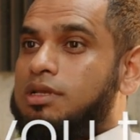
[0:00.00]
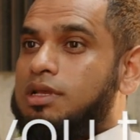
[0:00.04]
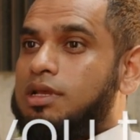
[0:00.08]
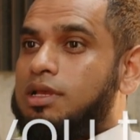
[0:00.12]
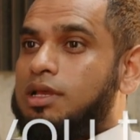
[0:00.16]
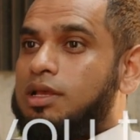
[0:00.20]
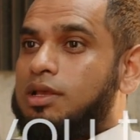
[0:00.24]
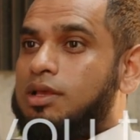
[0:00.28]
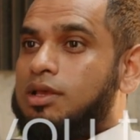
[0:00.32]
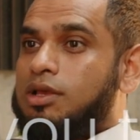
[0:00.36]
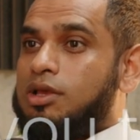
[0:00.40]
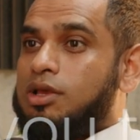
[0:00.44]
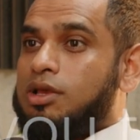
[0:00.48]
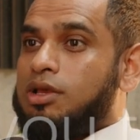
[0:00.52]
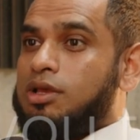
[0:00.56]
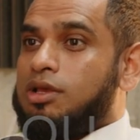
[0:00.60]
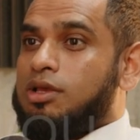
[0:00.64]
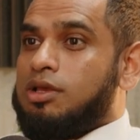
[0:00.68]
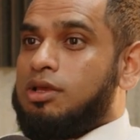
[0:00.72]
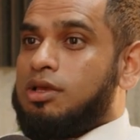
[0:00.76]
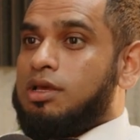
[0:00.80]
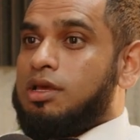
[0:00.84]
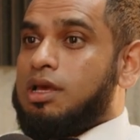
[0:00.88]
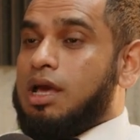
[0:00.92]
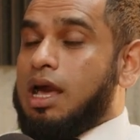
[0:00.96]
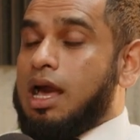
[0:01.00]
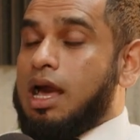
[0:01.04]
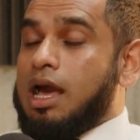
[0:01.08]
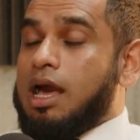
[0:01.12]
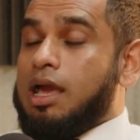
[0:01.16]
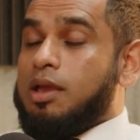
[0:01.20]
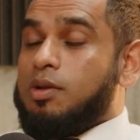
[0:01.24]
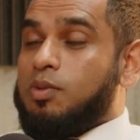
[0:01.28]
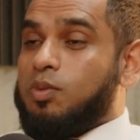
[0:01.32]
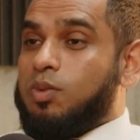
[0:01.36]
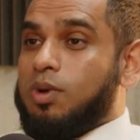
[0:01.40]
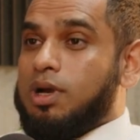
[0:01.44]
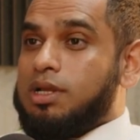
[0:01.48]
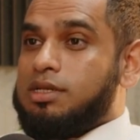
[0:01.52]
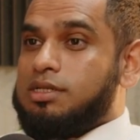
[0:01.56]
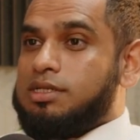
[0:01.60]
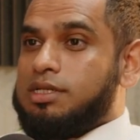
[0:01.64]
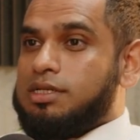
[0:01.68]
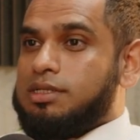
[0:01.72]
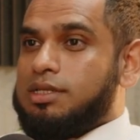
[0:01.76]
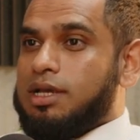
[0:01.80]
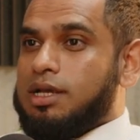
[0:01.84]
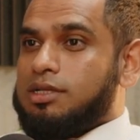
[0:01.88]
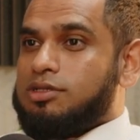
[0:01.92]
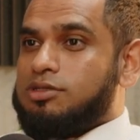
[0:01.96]
up I
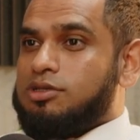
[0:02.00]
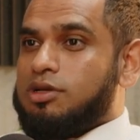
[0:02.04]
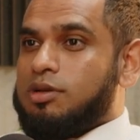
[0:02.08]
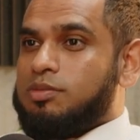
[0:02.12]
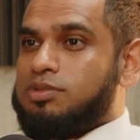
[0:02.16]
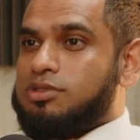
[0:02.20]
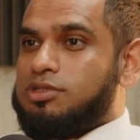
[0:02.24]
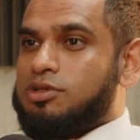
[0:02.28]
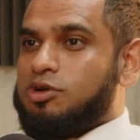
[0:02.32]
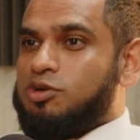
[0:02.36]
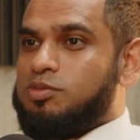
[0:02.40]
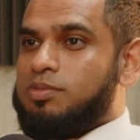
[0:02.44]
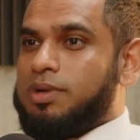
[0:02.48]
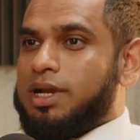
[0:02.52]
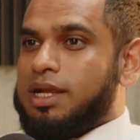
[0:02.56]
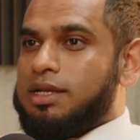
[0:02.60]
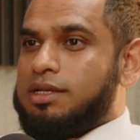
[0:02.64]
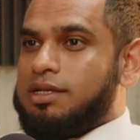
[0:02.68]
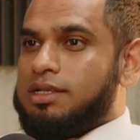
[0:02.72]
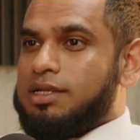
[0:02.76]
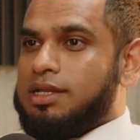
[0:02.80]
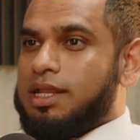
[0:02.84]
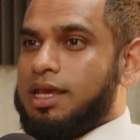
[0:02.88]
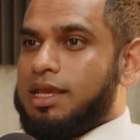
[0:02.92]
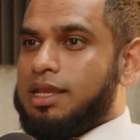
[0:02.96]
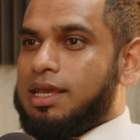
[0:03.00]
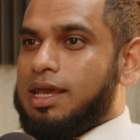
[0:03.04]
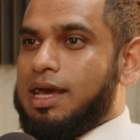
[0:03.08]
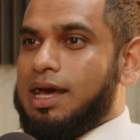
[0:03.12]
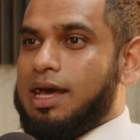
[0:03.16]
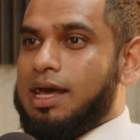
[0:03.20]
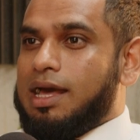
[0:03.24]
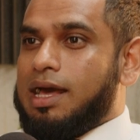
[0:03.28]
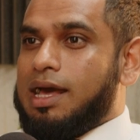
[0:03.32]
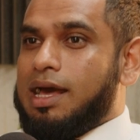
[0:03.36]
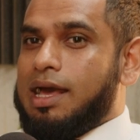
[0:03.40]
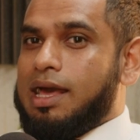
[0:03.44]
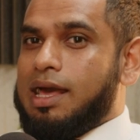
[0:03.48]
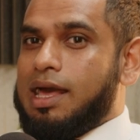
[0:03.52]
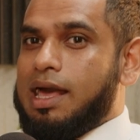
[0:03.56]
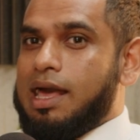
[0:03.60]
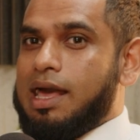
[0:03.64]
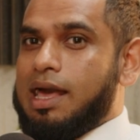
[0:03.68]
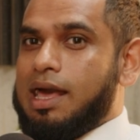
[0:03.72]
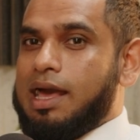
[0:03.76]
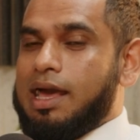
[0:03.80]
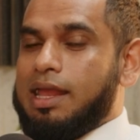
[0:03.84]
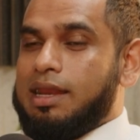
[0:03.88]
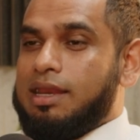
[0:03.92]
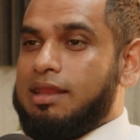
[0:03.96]
wanted that job so badly. Like
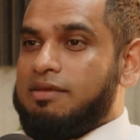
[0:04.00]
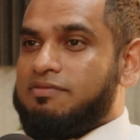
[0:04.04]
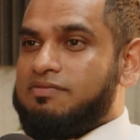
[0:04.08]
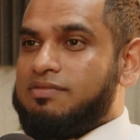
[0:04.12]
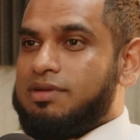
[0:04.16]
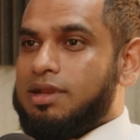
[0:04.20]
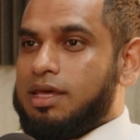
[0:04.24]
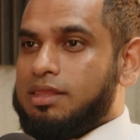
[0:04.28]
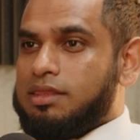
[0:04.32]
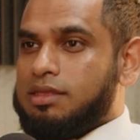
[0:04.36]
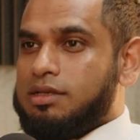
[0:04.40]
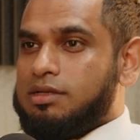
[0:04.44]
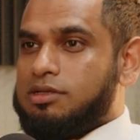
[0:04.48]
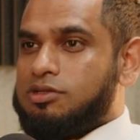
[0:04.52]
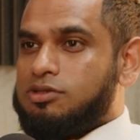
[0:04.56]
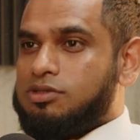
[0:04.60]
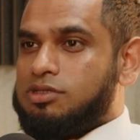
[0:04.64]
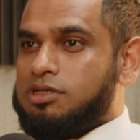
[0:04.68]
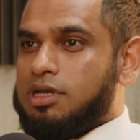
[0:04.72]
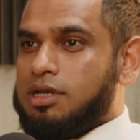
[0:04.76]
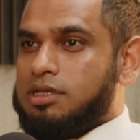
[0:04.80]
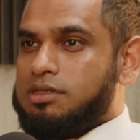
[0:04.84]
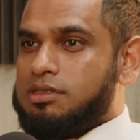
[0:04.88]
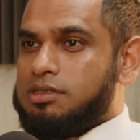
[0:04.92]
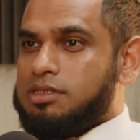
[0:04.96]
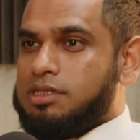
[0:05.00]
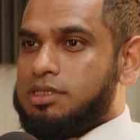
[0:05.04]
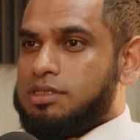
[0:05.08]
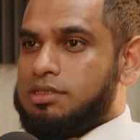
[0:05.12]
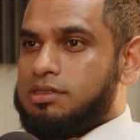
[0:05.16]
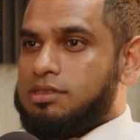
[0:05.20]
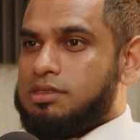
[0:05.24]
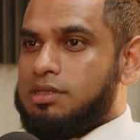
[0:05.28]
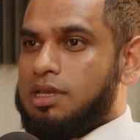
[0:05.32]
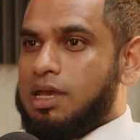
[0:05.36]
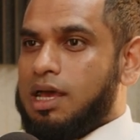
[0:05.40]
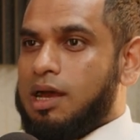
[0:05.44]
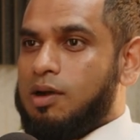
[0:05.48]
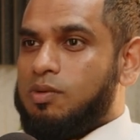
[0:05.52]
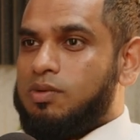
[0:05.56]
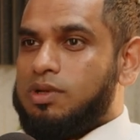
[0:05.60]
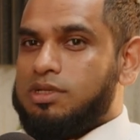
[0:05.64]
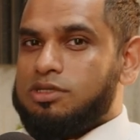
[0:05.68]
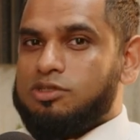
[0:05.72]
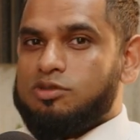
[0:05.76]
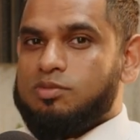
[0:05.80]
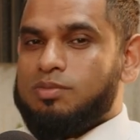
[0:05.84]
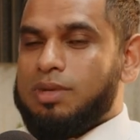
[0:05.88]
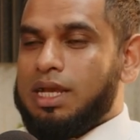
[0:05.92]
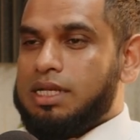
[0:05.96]
I, I, I left nothing to chances. I
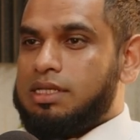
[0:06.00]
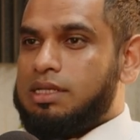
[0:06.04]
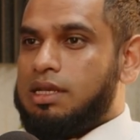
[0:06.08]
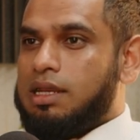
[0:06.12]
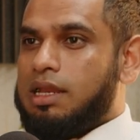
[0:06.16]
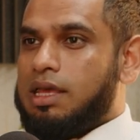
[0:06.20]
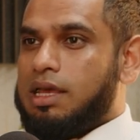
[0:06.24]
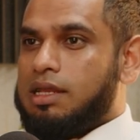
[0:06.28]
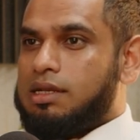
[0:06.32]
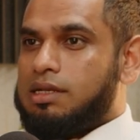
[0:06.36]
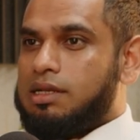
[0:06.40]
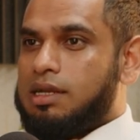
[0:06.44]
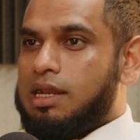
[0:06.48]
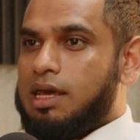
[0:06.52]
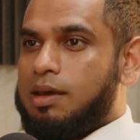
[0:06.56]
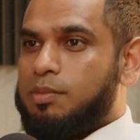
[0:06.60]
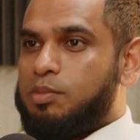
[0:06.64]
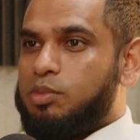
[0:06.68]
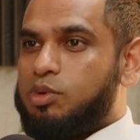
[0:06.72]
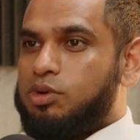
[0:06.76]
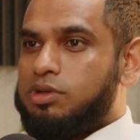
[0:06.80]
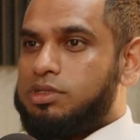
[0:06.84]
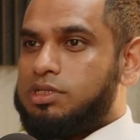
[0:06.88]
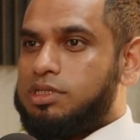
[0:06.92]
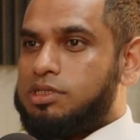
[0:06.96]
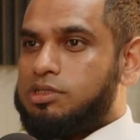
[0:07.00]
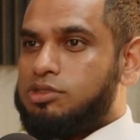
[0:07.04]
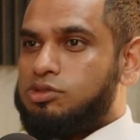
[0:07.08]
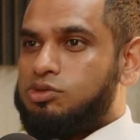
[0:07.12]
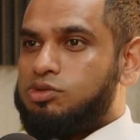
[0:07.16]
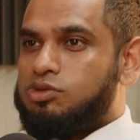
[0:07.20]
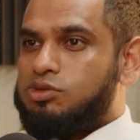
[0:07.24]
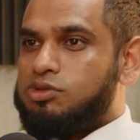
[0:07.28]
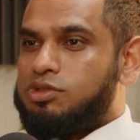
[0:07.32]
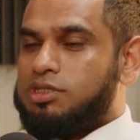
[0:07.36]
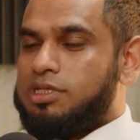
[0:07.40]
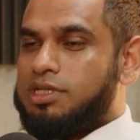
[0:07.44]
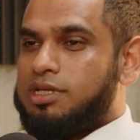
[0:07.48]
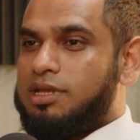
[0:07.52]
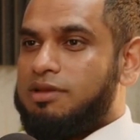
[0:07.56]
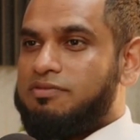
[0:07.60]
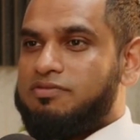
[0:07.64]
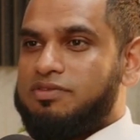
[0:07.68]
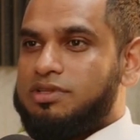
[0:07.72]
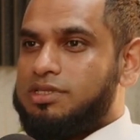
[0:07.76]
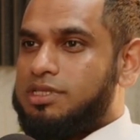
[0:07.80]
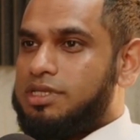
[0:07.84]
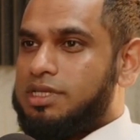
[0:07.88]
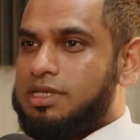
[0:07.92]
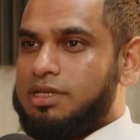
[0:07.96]
went to Matalan and I bought a suit and
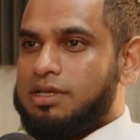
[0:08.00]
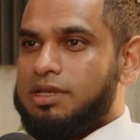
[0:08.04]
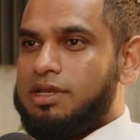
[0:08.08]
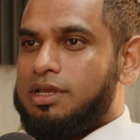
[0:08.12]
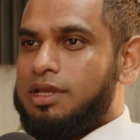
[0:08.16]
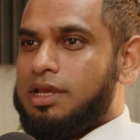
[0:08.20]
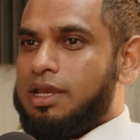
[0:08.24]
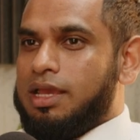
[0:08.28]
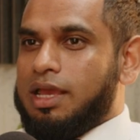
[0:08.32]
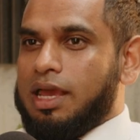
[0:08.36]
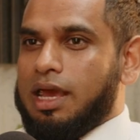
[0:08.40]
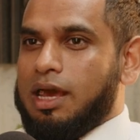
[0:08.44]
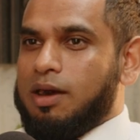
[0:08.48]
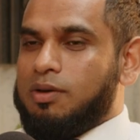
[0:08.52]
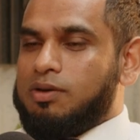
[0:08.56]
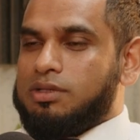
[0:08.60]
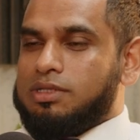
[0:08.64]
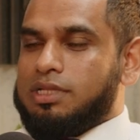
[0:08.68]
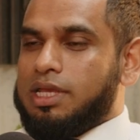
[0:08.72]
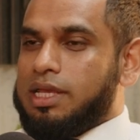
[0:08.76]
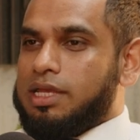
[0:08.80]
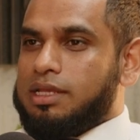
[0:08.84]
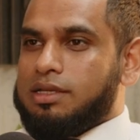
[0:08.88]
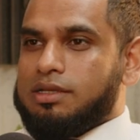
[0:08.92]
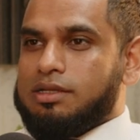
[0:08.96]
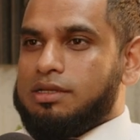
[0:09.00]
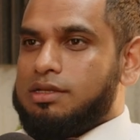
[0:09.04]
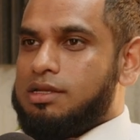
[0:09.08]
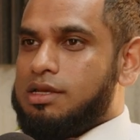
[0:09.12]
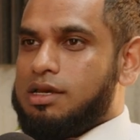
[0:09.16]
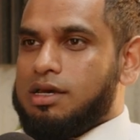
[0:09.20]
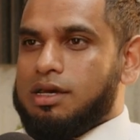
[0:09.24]
everything. I was like,